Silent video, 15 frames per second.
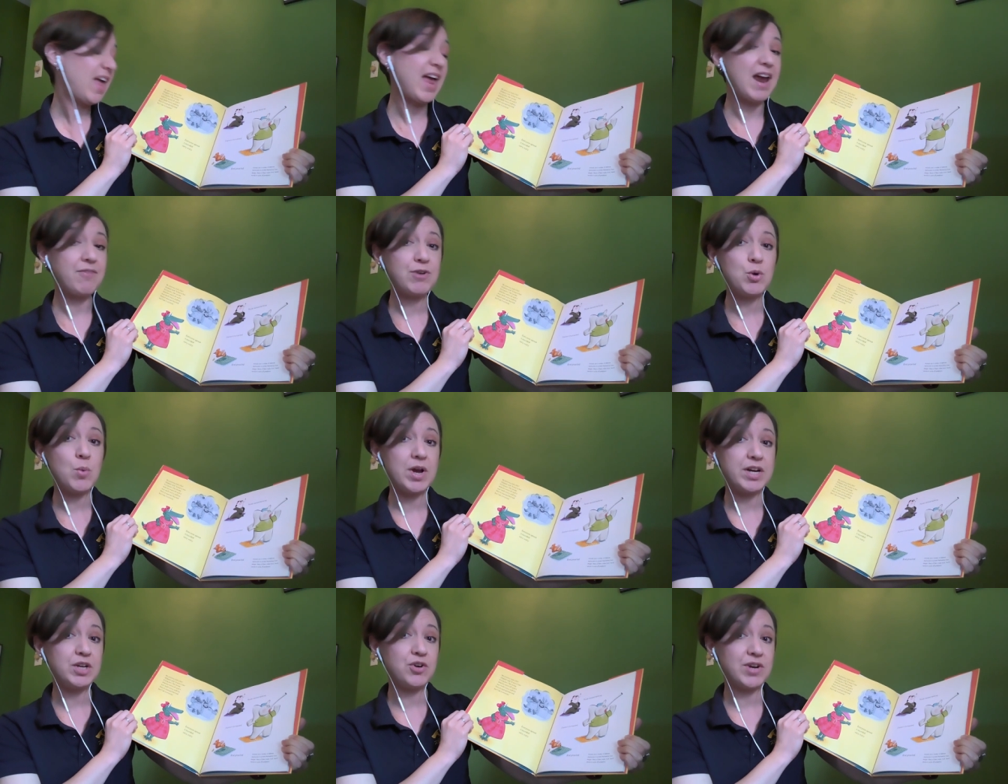
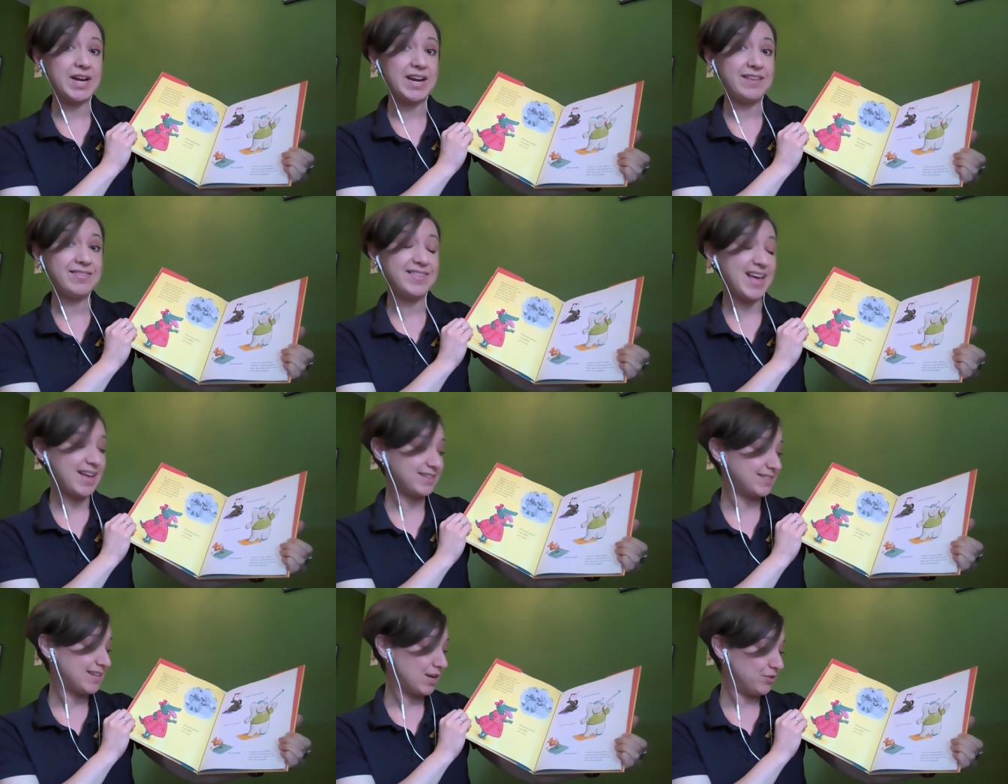Everyone agreed
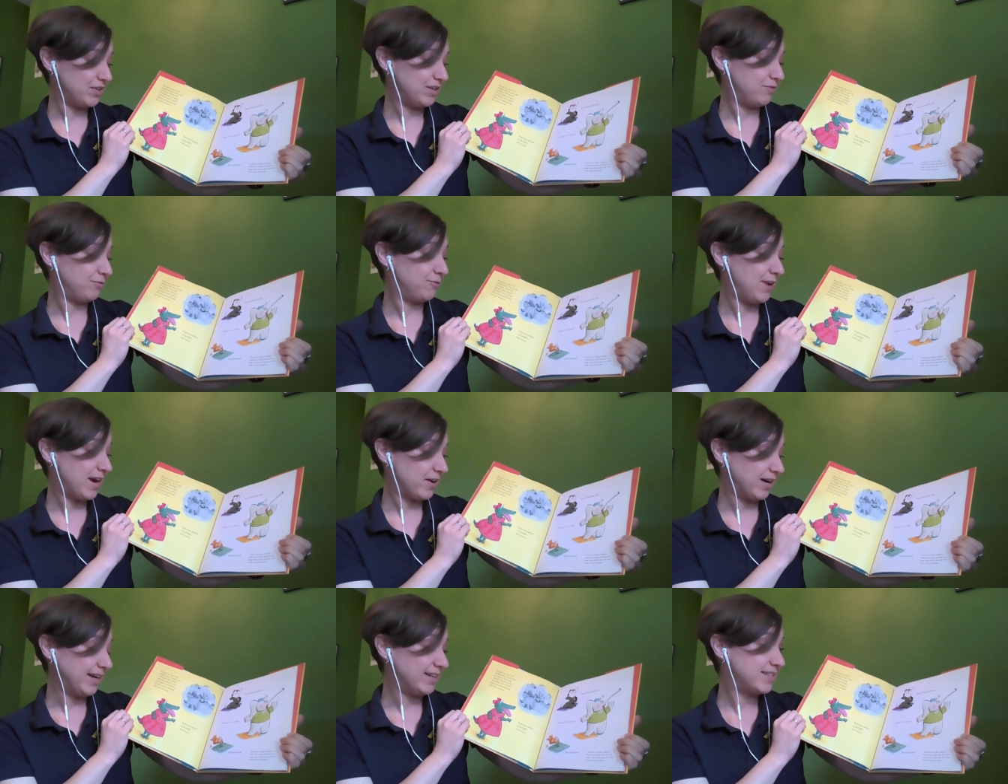that sounded
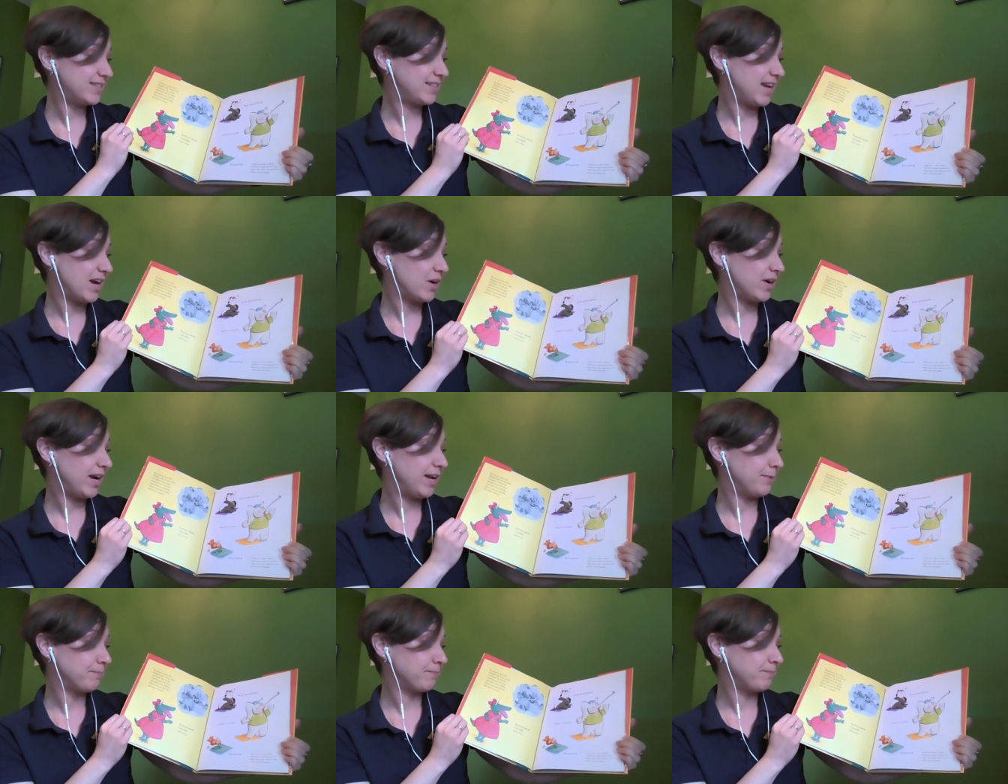very
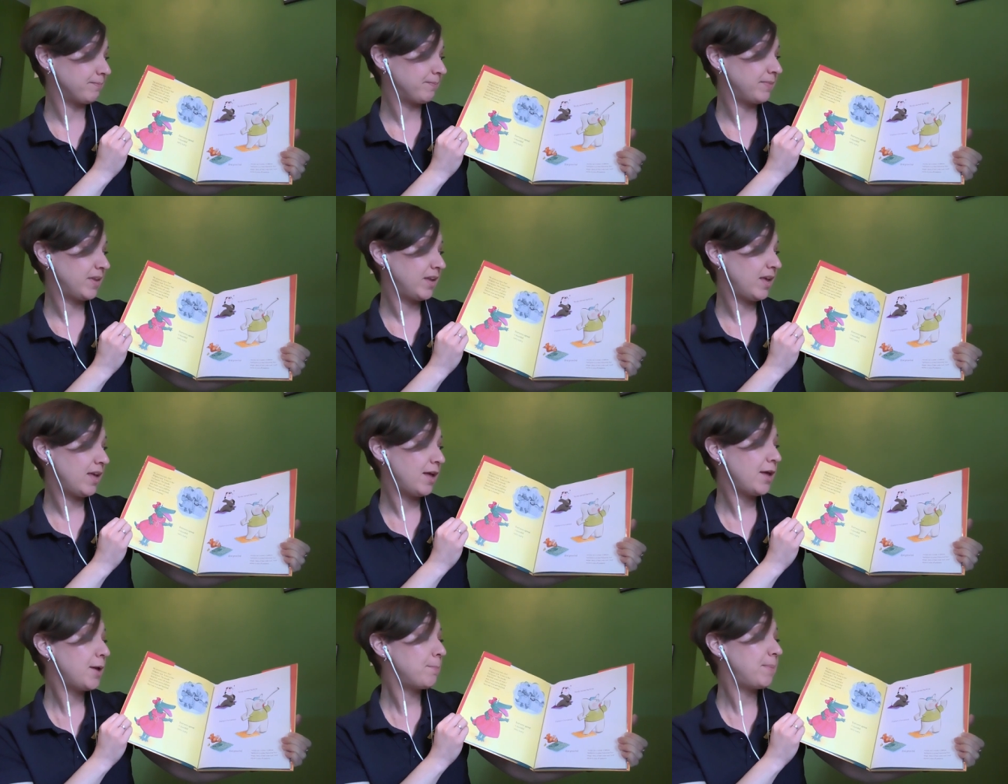scary.
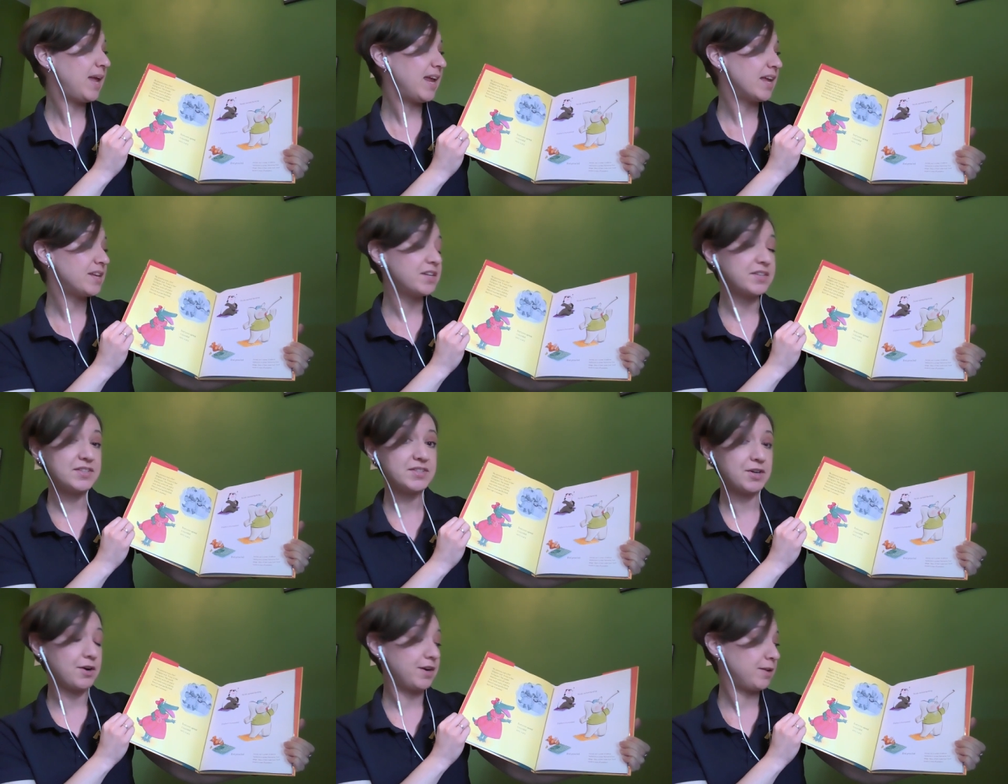Panda
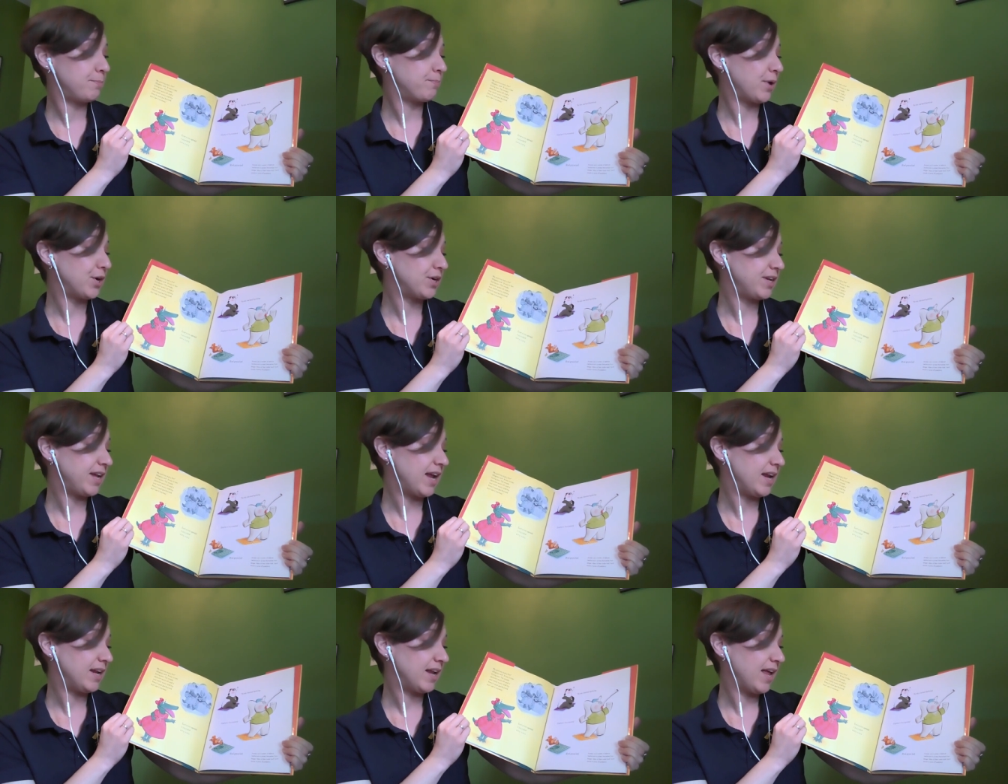started
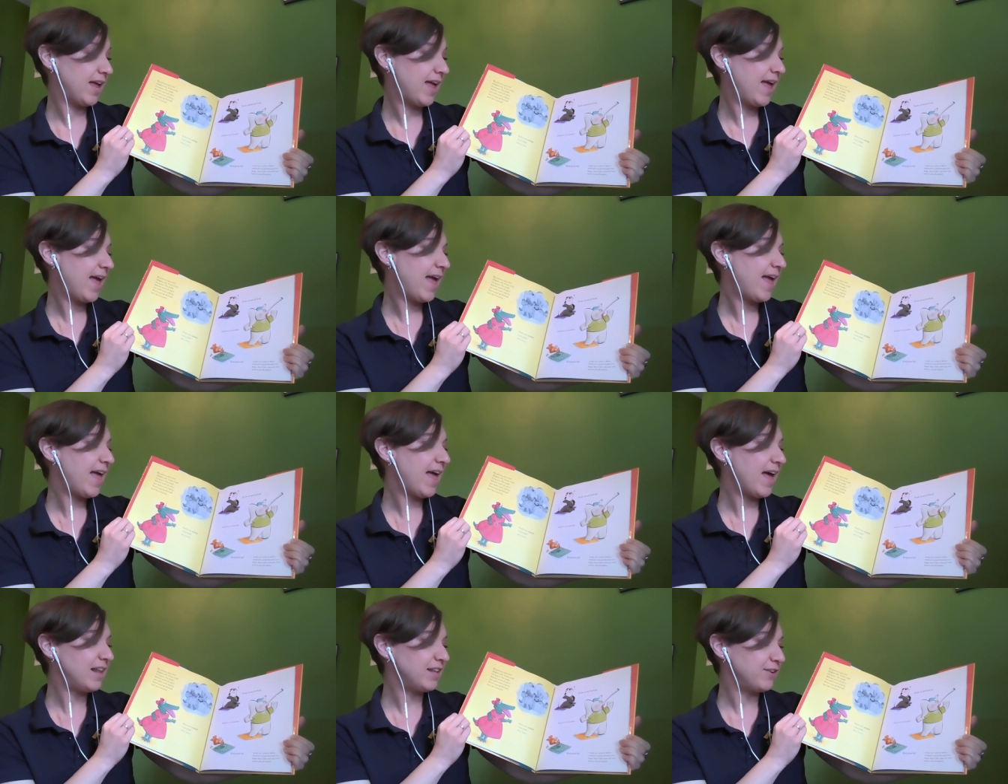barking.
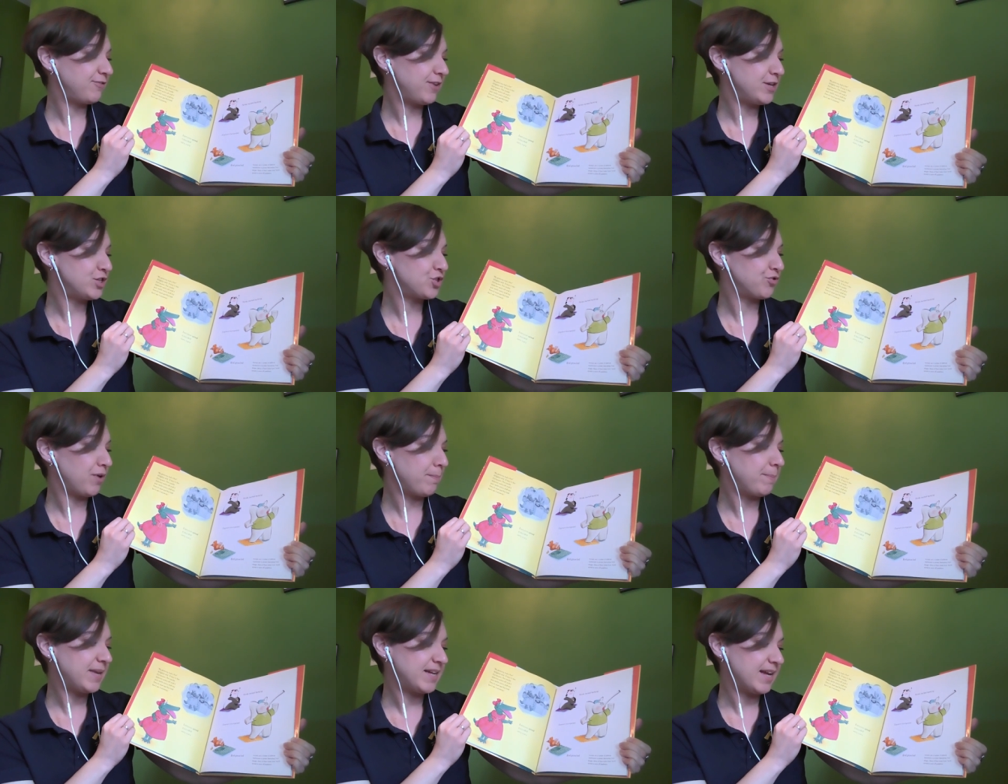Elephant
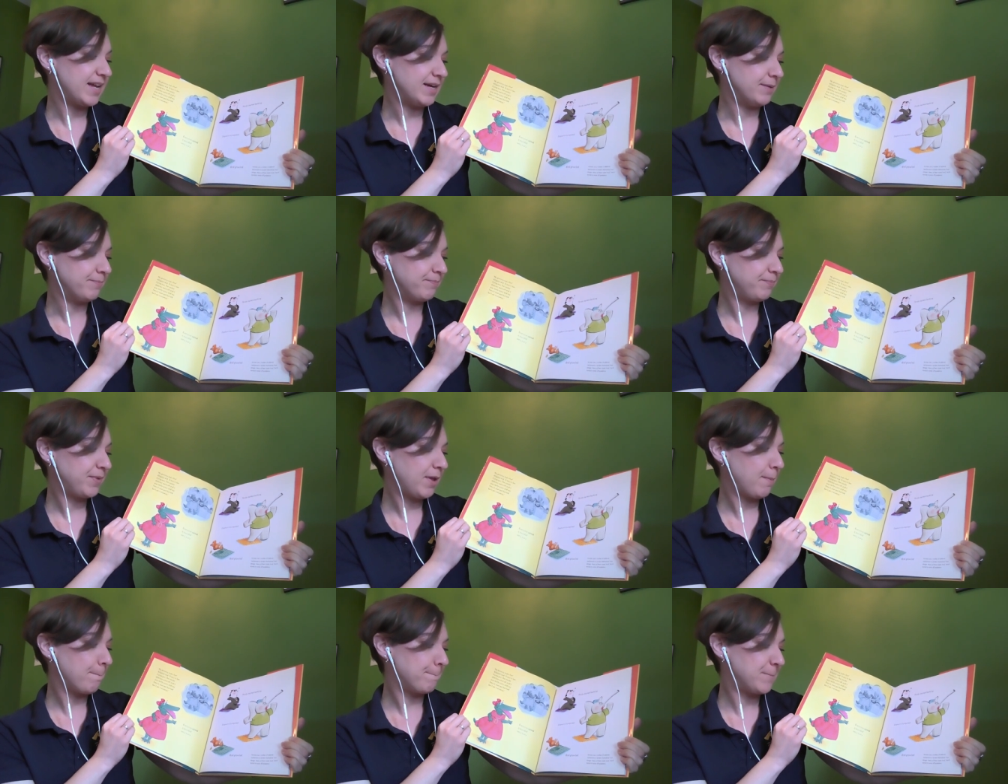trumpeted.
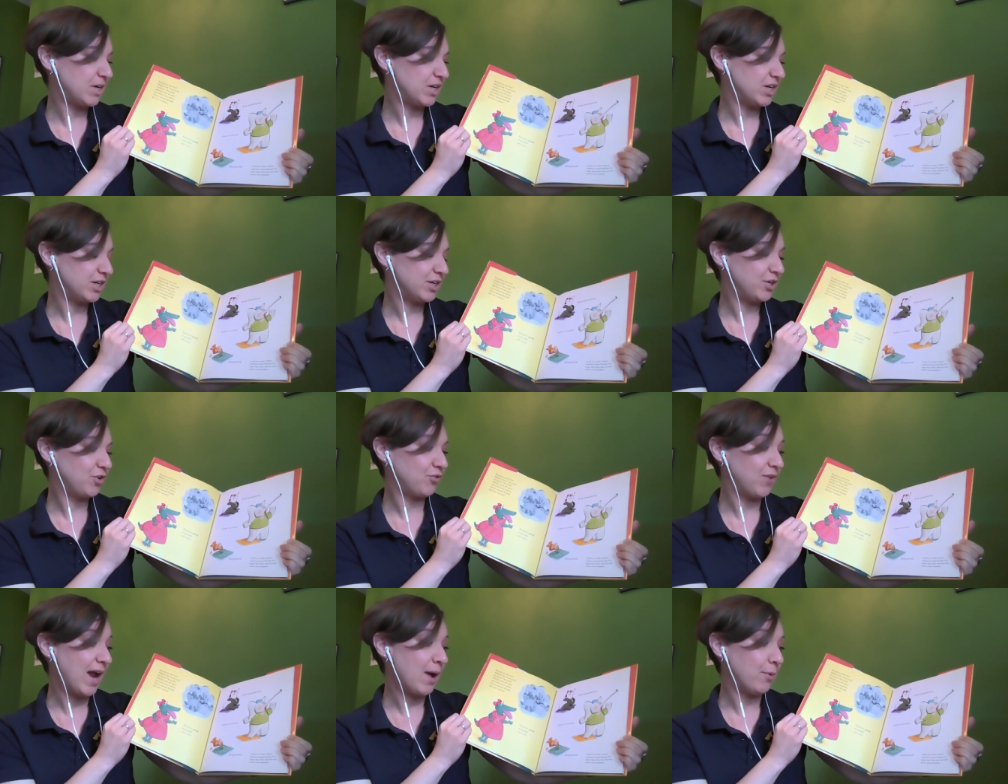Bird
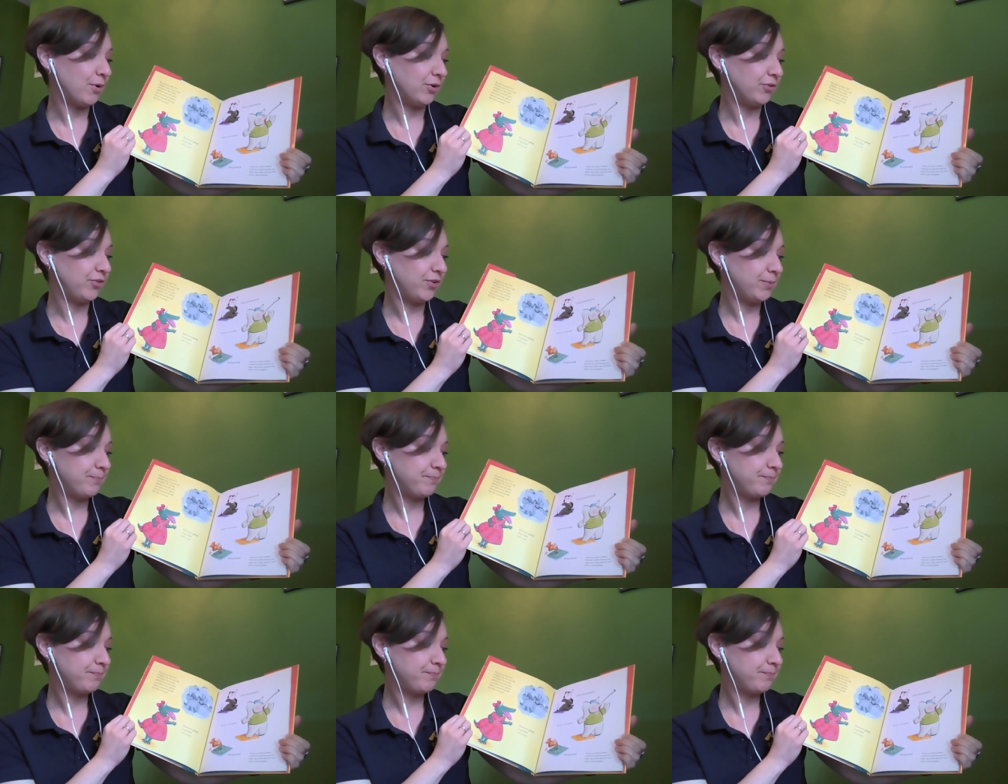growled.